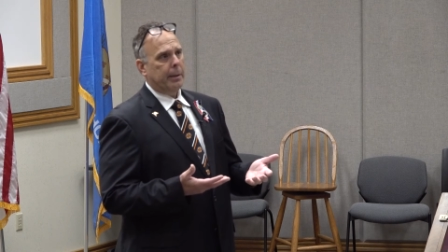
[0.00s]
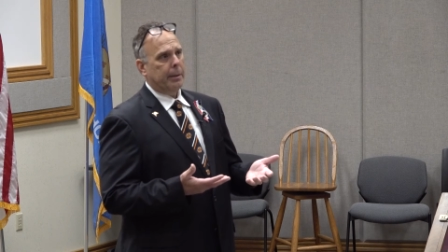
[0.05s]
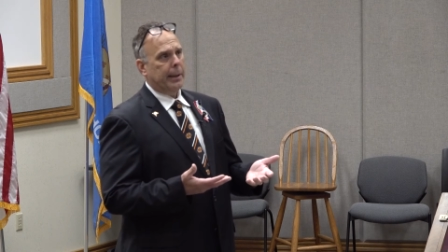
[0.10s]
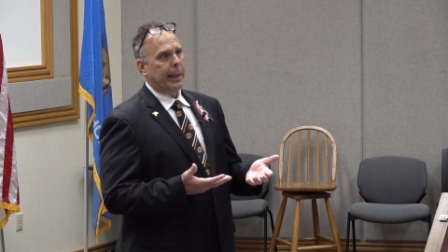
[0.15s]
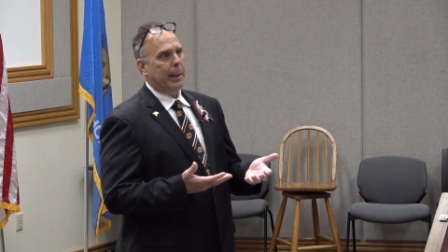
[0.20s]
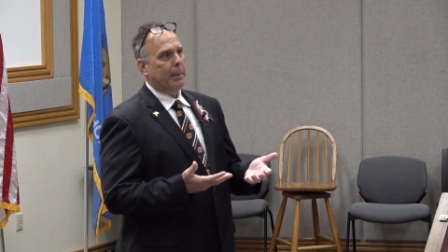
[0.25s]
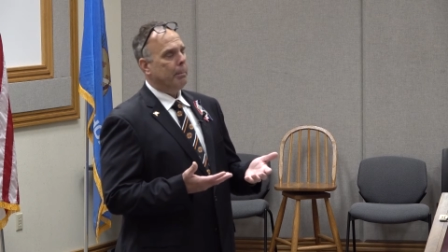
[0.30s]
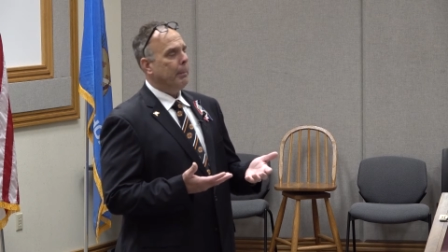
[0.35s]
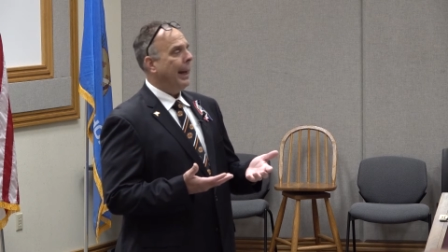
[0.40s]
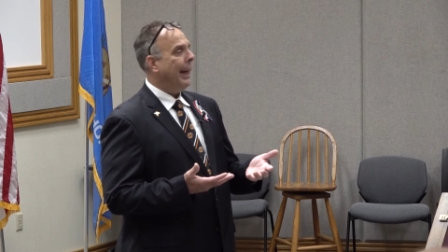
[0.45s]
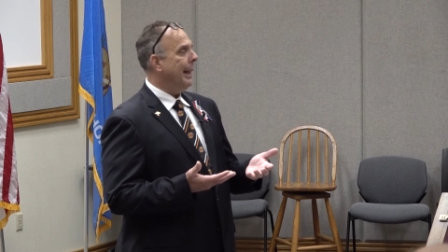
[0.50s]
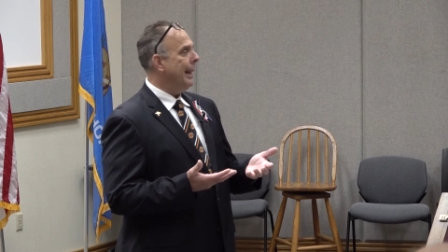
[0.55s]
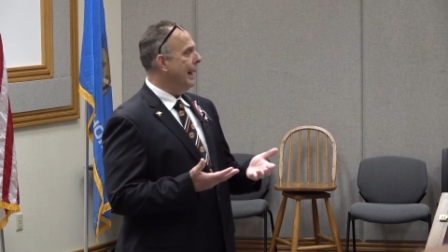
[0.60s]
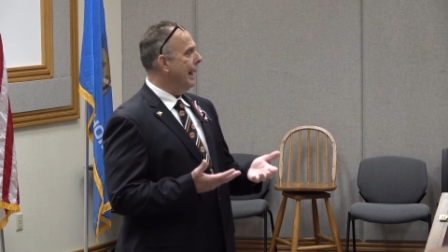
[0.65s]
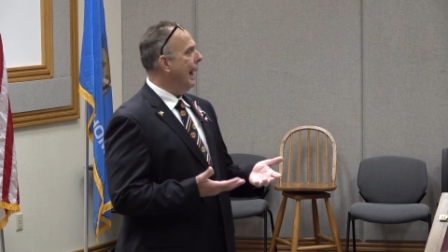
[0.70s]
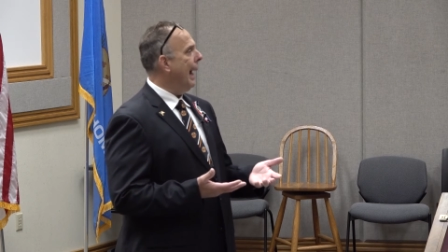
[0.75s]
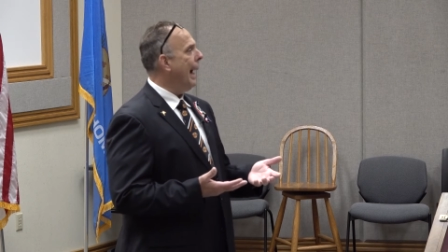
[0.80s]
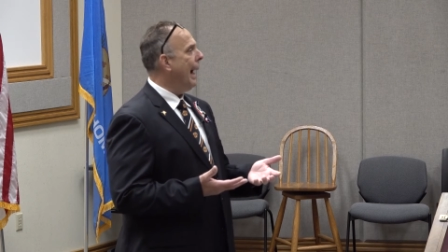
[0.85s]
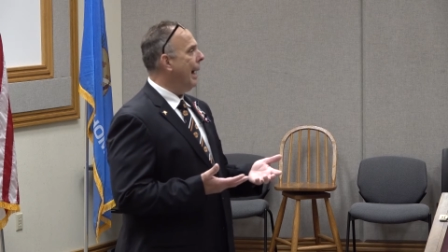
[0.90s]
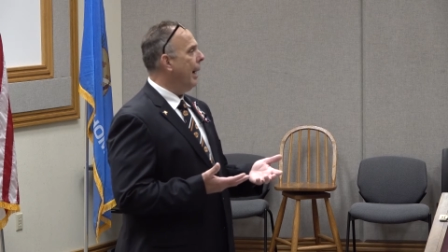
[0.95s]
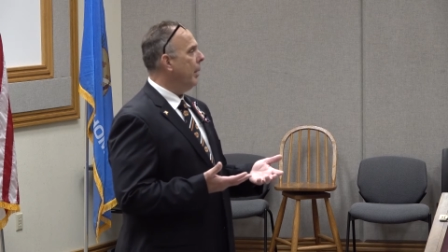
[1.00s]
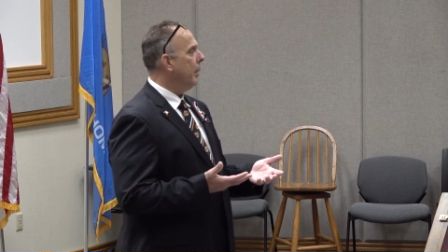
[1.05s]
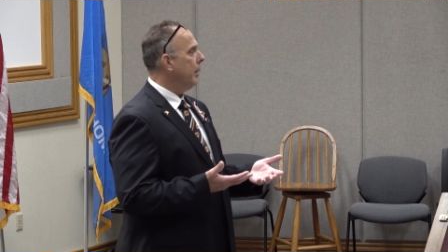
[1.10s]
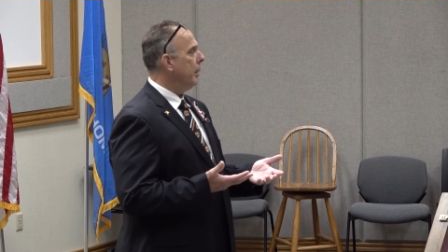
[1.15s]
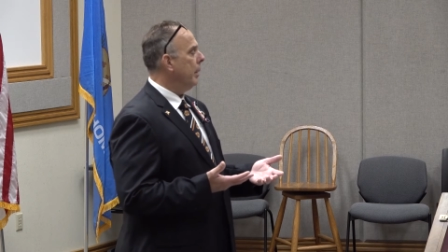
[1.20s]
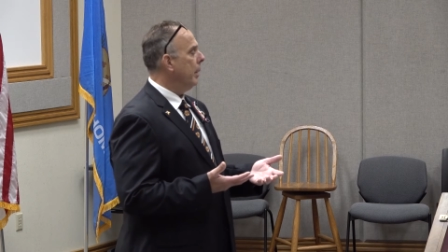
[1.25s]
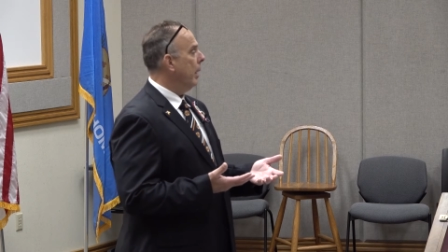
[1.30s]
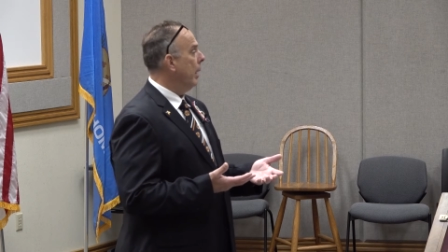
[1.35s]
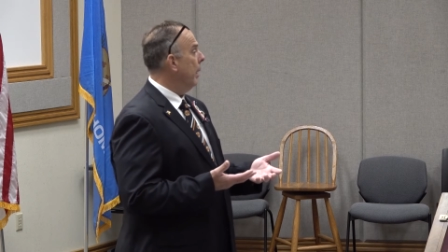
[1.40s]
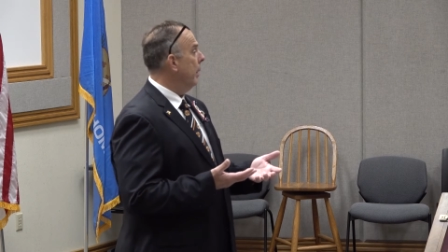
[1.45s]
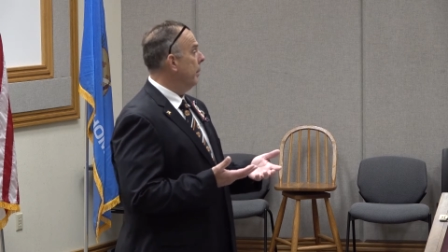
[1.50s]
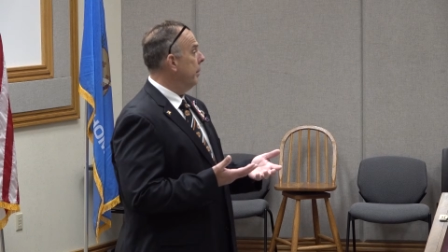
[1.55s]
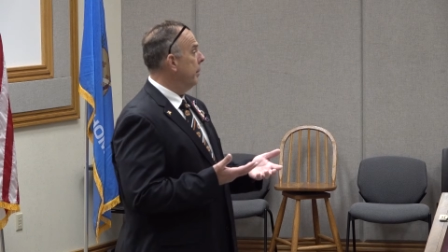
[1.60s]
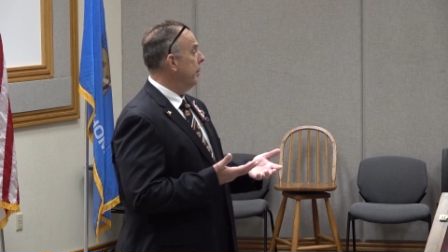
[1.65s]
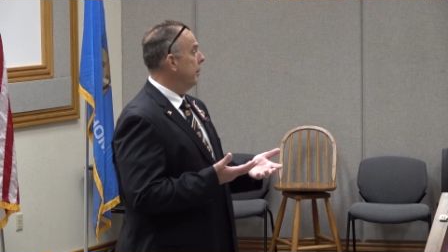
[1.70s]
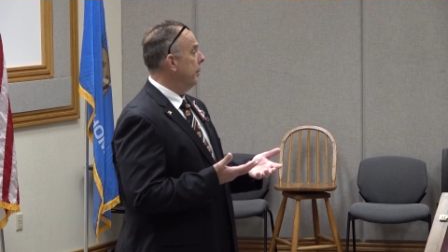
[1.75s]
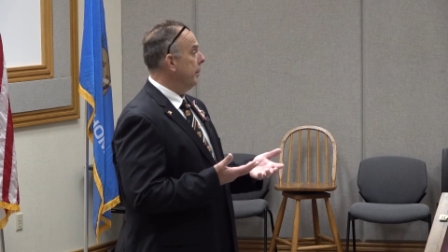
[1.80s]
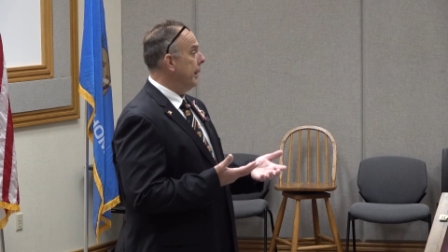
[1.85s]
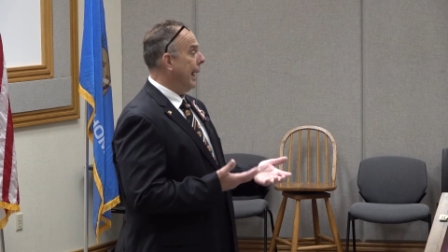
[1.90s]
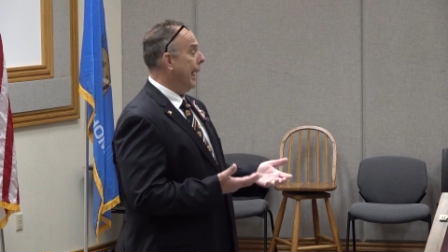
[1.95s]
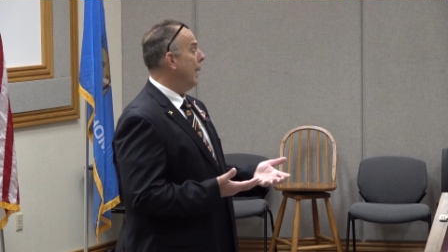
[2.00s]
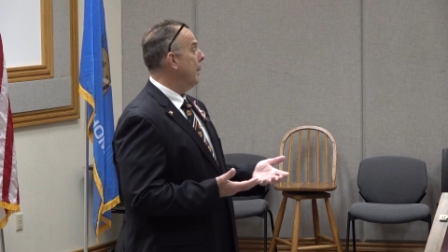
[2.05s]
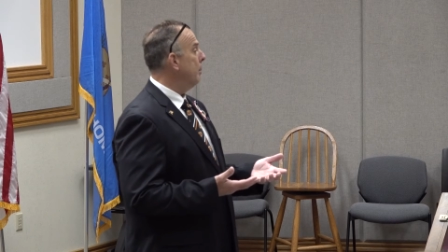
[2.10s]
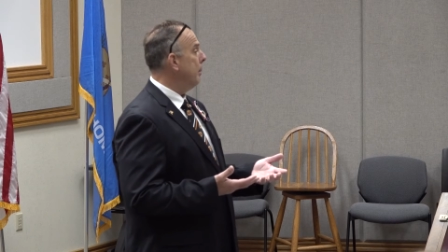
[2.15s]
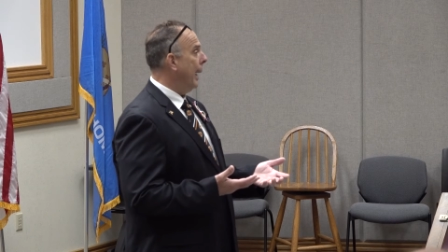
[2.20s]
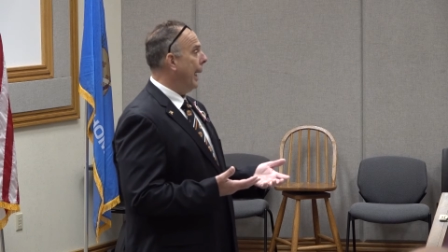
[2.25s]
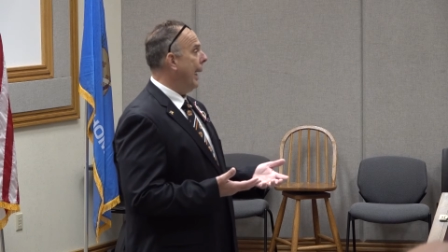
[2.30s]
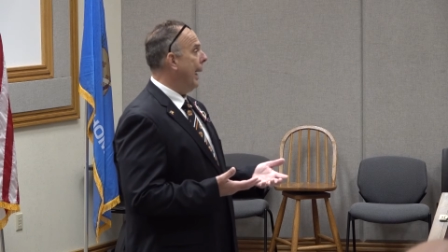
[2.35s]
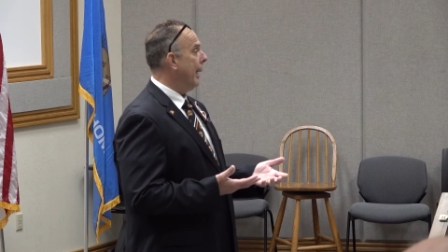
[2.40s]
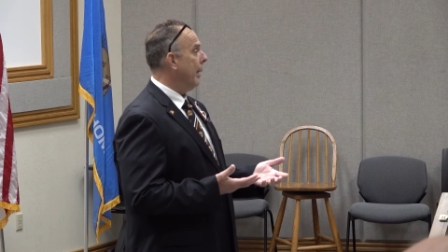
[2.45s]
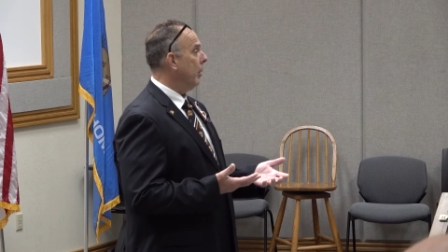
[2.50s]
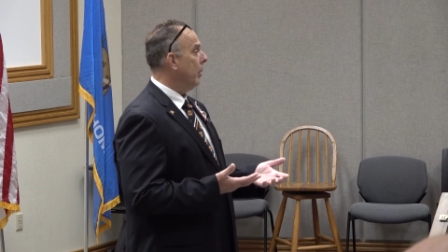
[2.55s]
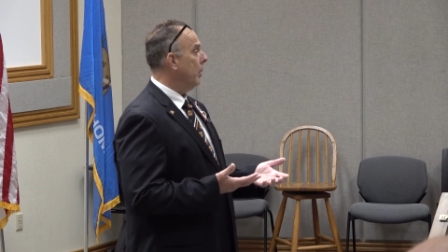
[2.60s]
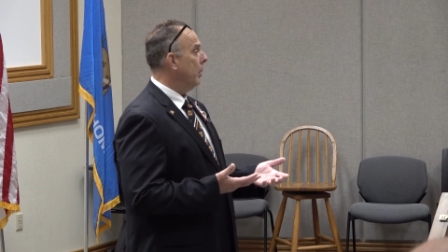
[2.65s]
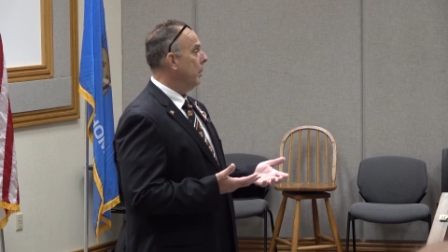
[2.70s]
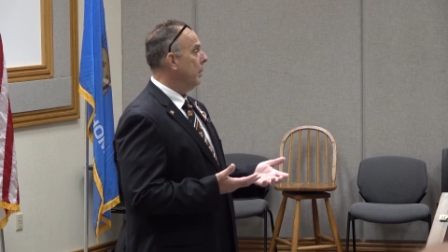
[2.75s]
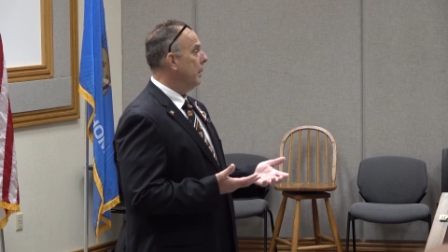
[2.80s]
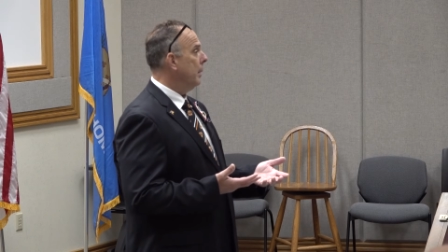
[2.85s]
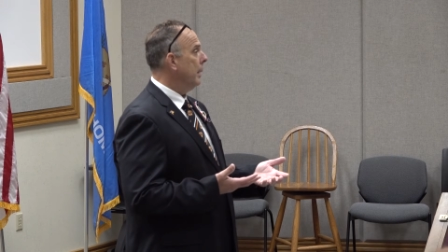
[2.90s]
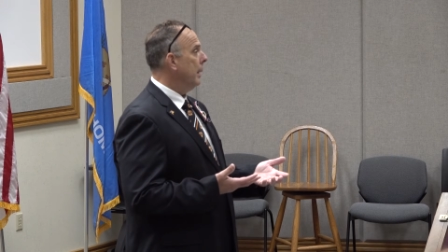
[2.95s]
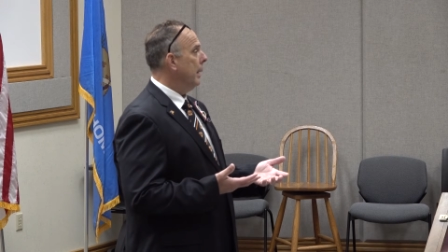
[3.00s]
that made it out of that battle.